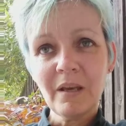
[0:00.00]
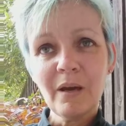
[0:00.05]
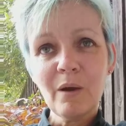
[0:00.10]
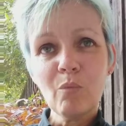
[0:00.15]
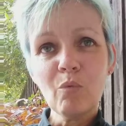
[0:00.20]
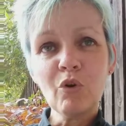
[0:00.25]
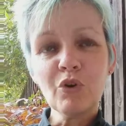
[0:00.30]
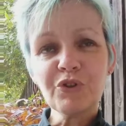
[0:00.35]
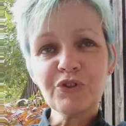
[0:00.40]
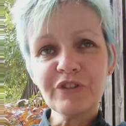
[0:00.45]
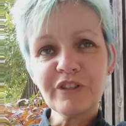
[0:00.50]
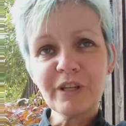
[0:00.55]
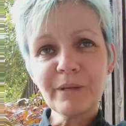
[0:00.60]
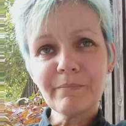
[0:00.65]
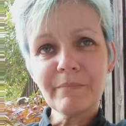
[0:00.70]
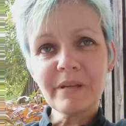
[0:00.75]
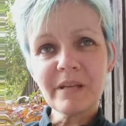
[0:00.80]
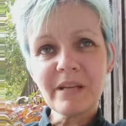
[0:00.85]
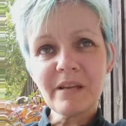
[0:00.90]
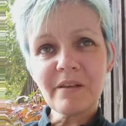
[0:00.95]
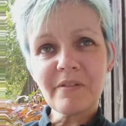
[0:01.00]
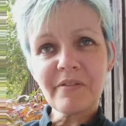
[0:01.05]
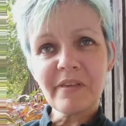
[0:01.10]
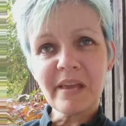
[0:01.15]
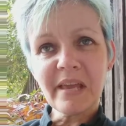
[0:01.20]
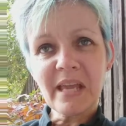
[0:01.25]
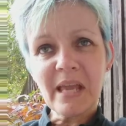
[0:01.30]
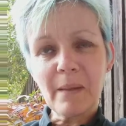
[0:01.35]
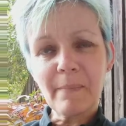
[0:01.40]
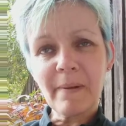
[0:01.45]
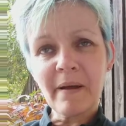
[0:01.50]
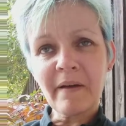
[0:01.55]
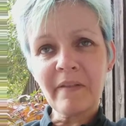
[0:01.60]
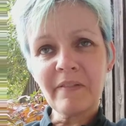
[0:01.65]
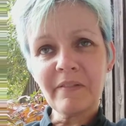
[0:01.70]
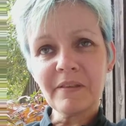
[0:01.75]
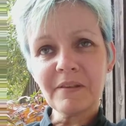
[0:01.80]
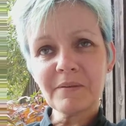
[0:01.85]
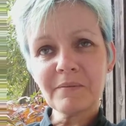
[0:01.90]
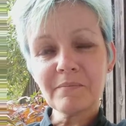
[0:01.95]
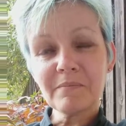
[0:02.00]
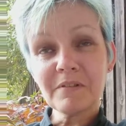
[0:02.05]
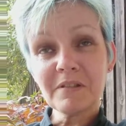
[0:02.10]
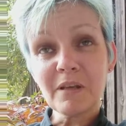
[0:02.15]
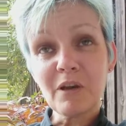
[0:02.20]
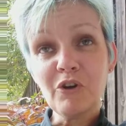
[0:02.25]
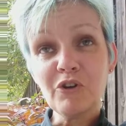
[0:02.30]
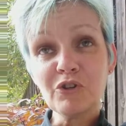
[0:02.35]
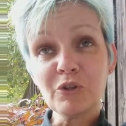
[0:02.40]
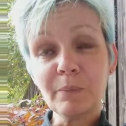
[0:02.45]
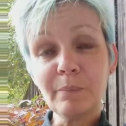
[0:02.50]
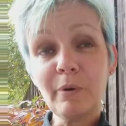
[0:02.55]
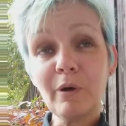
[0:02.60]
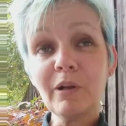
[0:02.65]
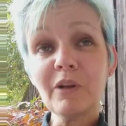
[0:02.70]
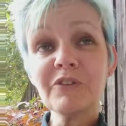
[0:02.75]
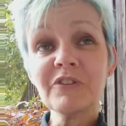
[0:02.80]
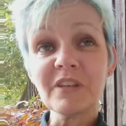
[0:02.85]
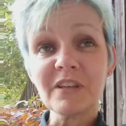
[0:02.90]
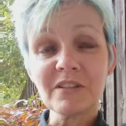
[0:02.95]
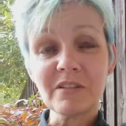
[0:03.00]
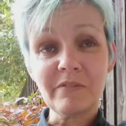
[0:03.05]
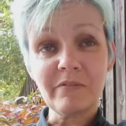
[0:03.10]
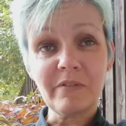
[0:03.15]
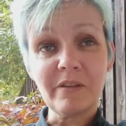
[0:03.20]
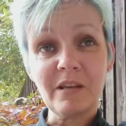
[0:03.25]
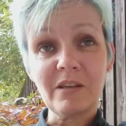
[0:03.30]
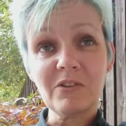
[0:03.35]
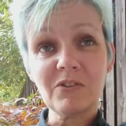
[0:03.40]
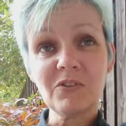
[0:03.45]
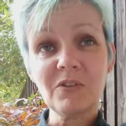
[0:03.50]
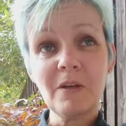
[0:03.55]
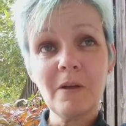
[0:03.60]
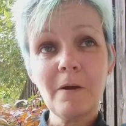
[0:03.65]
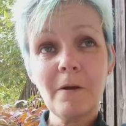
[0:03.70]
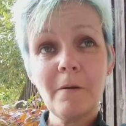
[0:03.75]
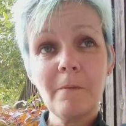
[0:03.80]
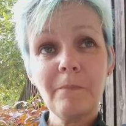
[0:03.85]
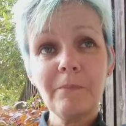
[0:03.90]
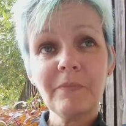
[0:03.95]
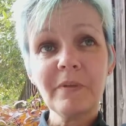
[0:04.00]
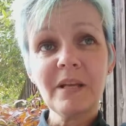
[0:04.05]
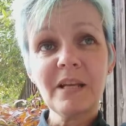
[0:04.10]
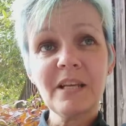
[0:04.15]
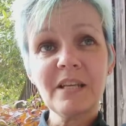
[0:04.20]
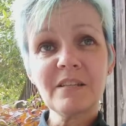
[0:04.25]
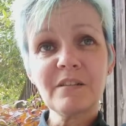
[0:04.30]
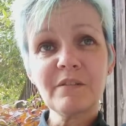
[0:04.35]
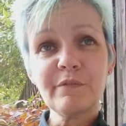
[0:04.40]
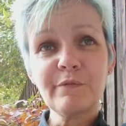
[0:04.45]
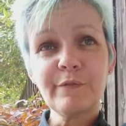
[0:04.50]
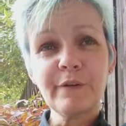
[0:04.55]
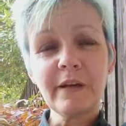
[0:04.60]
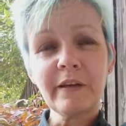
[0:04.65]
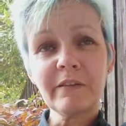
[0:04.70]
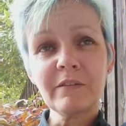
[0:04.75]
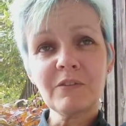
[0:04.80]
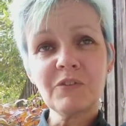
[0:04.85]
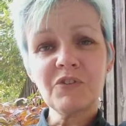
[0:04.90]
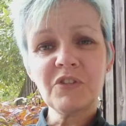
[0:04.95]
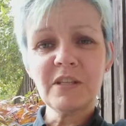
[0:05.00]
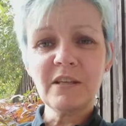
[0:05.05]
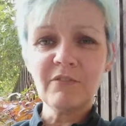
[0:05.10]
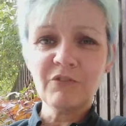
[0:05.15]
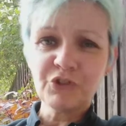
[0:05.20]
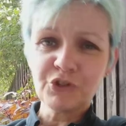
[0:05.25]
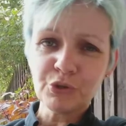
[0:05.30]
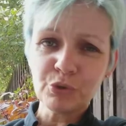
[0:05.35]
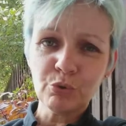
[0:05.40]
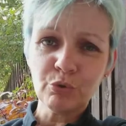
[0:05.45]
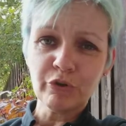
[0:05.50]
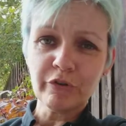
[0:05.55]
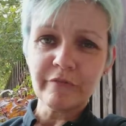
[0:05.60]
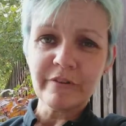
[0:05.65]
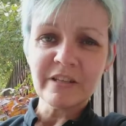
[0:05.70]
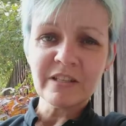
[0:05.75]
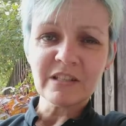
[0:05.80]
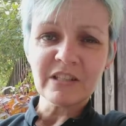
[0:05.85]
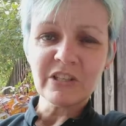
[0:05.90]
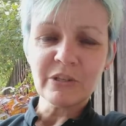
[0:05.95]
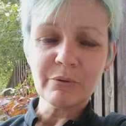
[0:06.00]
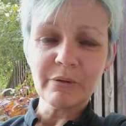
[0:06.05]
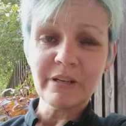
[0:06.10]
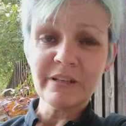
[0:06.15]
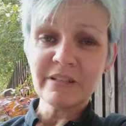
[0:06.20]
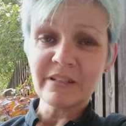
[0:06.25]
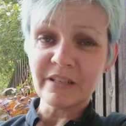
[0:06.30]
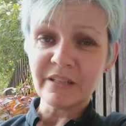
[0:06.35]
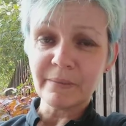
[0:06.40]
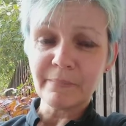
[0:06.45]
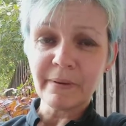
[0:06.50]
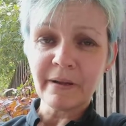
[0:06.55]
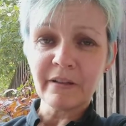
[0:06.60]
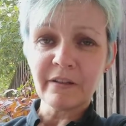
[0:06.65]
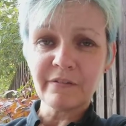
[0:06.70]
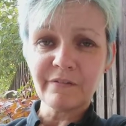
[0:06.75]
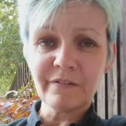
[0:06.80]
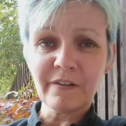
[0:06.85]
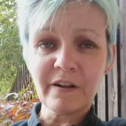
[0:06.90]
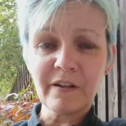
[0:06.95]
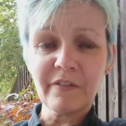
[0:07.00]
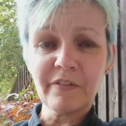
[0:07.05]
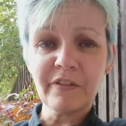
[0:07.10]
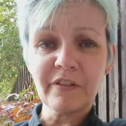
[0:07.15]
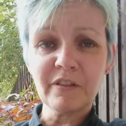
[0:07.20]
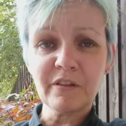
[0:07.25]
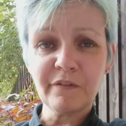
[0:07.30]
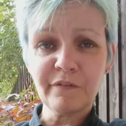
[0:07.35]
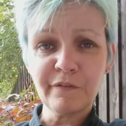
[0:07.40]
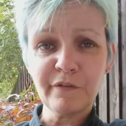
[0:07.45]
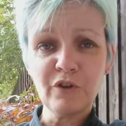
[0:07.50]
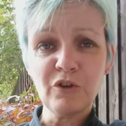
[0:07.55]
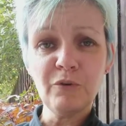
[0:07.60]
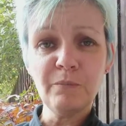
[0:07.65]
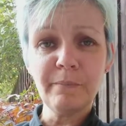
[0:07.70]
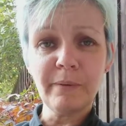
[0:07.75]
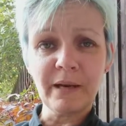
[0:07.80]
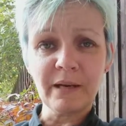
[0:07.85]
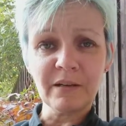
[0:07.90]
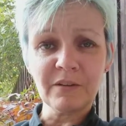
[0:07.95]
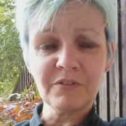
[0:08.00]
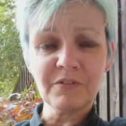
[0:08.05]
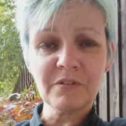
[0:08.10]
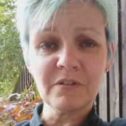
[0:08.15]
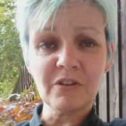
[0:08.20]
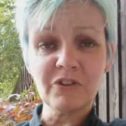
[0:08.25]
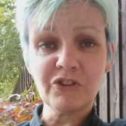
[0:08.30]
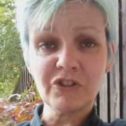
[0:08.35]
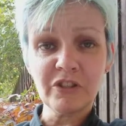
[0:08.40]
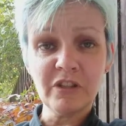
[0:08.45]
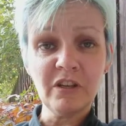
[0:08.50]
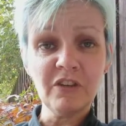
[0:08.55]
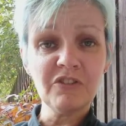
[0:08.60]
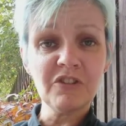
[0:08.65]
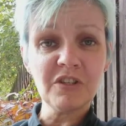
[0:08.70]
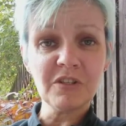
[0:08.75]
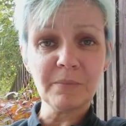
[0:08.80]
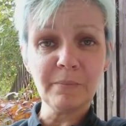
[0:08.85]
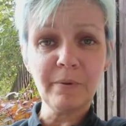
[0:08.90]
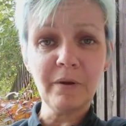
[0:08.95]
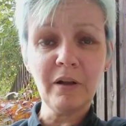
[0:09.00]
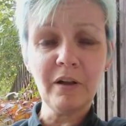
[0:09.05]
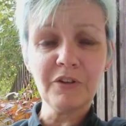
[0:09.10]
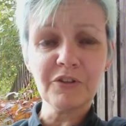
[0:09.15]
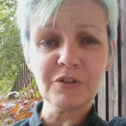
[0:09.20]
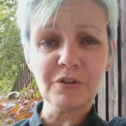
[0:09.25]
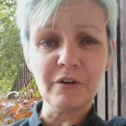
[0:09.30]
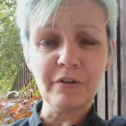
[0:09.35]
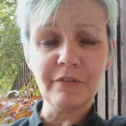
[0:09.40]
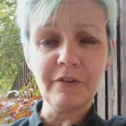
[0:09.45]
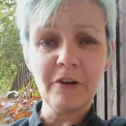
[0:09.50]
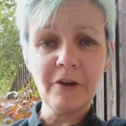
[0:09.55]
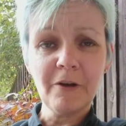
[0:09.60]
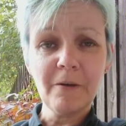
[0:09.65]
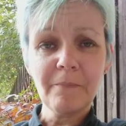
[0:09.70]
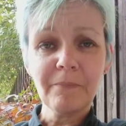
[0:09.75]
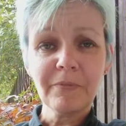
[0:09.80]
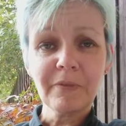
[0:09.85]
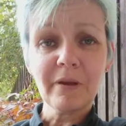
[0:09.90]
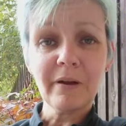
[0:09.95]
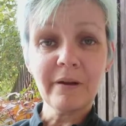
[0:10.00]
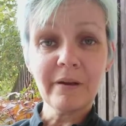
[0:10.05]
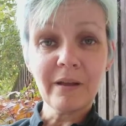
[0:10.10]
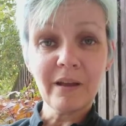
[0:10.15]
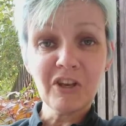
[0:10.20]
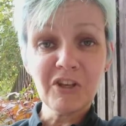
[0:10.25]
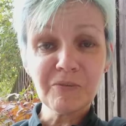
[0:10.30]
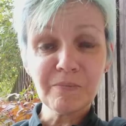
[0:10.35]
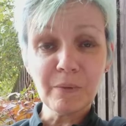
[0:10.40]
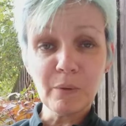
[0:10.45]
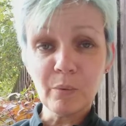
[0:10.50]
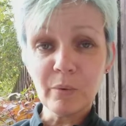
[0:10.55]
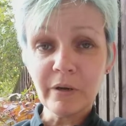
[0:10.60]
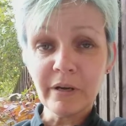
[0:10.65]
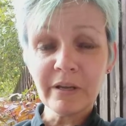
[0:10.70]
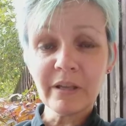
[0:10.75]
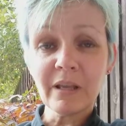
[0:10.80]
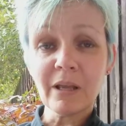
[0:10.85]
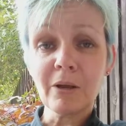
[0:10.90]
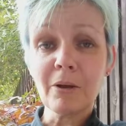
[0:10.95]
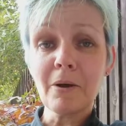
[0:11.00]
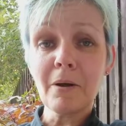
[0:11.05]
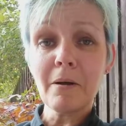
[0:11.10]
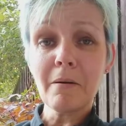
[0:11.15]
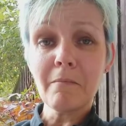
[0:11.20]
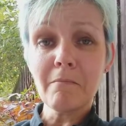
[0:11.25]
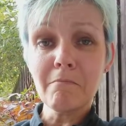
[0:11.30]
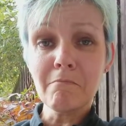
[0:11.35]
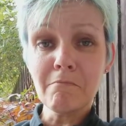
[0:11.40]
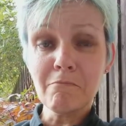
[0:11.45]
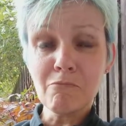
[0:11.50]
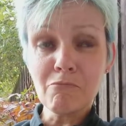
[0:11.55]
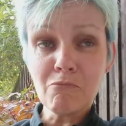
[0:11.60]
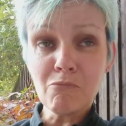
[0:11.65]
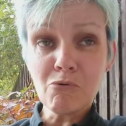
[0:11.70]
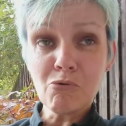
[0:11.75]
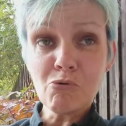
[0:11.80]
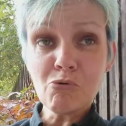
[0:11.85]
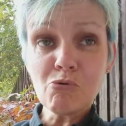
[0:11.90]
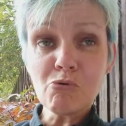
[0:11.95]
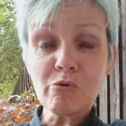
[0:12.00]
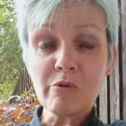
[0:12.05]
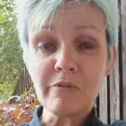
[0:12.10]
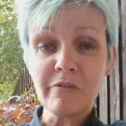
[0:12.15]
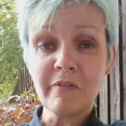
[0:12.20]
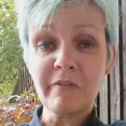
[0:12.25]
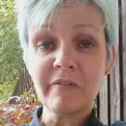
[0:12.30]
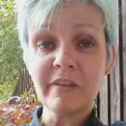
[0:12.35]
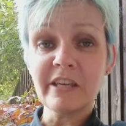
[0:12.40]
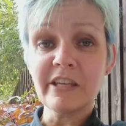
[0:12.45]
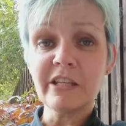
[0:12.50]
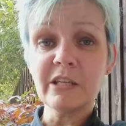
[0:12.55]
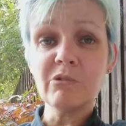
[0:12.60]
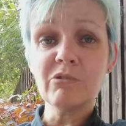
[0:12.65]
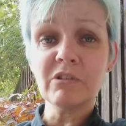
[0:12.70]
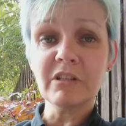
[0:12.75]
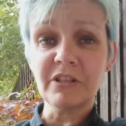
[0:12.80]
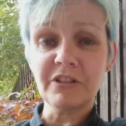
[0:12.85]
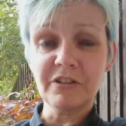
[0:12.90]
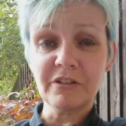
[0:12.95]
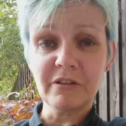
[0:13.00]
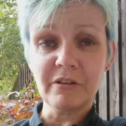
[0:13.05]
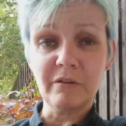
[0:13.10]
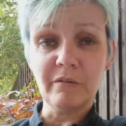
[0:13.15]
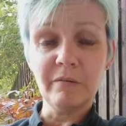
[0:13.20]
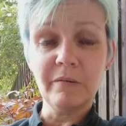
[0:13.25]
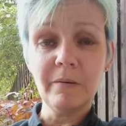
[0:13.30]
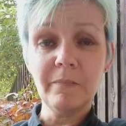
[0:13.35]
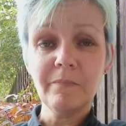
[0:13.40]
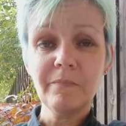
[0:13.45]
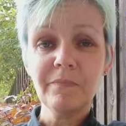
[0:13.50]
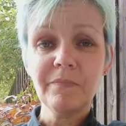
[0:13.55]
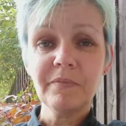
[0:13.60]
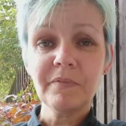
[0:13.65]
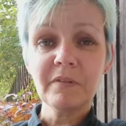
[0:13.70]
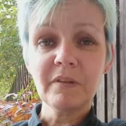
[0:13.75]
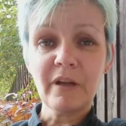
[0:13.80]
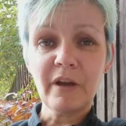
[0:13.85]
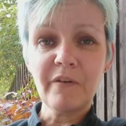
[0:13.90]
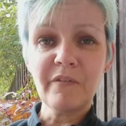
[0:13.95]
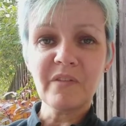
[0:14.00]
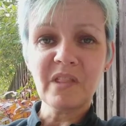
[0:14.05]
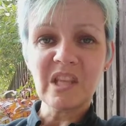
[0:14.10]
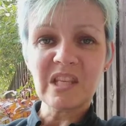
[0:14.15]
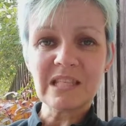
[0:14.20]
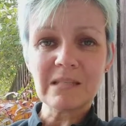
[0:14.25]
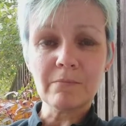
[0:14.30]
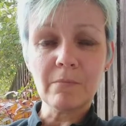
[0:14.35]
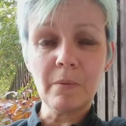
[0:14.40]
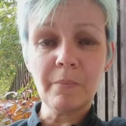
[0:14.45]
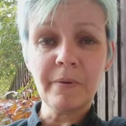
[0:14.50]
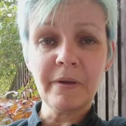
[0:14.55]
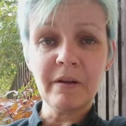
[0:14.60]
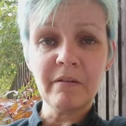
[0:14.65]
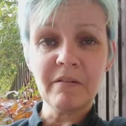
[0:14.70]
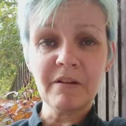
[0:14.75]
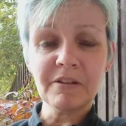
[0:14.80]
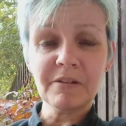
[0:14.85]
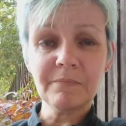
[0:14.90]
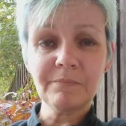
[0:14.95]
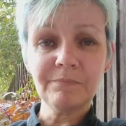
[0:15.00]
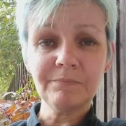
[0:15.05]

What triggered me thinking about the social politics of this is the fact that Steve Chalk recently tweeted about the fact that the food banks that churches are part of are going to be working more than they usually do over this summer period,